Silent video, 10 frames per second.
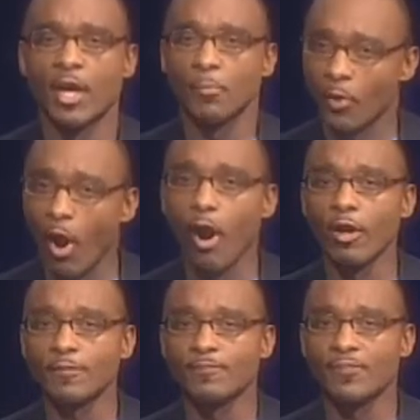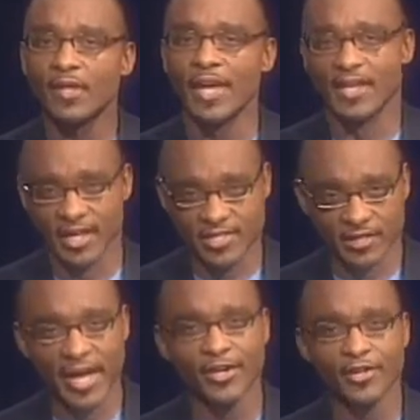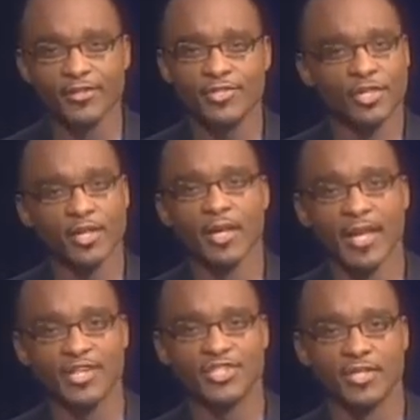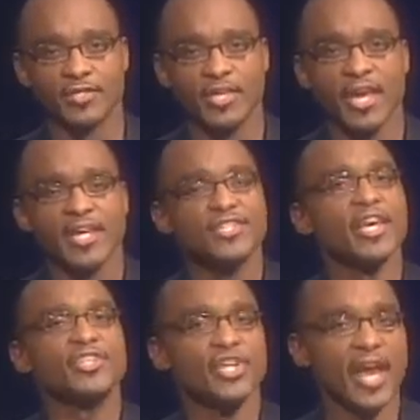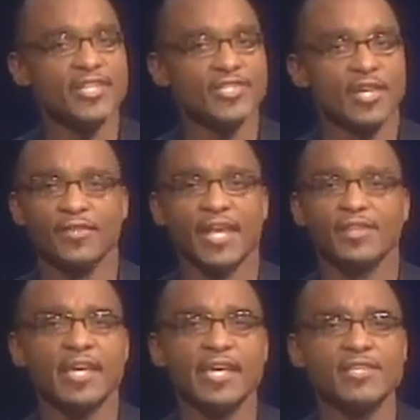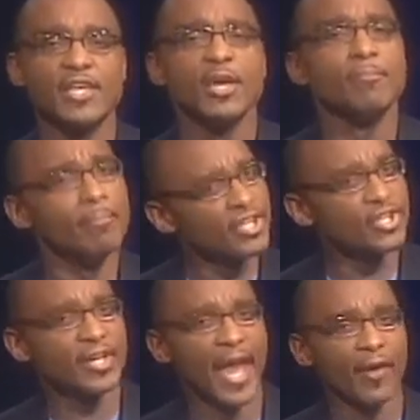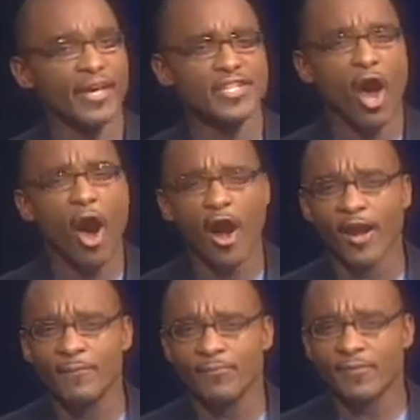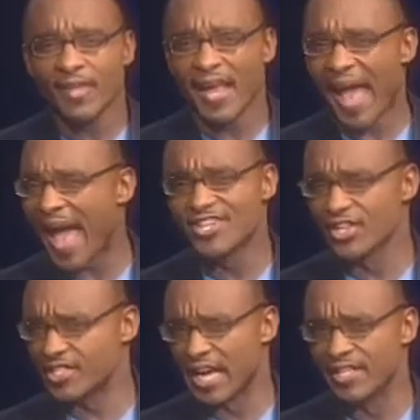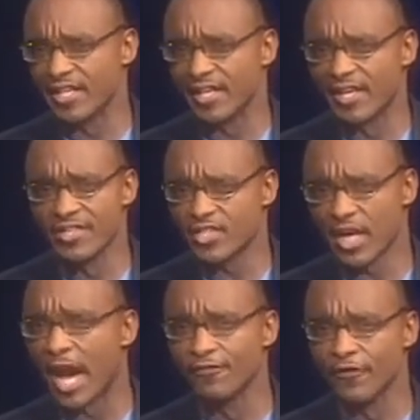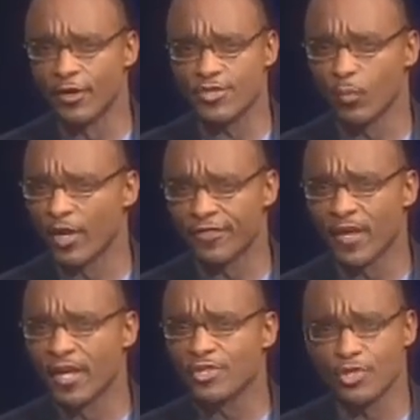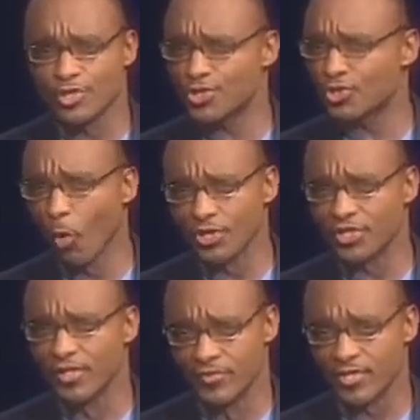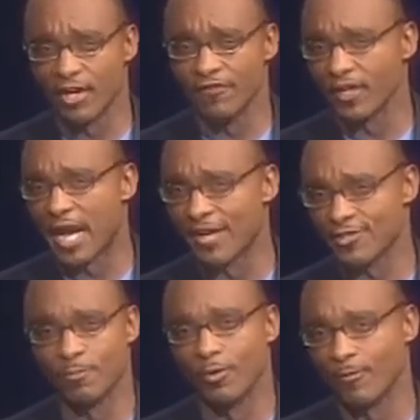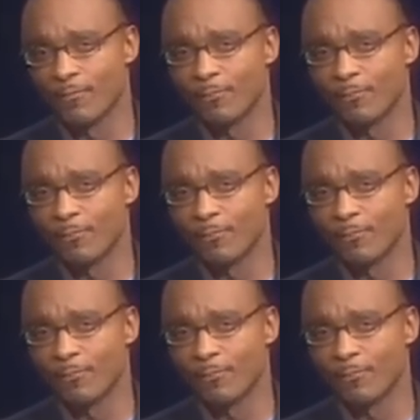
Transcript: Paul, in his letter to the Galatians, suggests that these missionaries are agitating his converts with distortions of the gospel.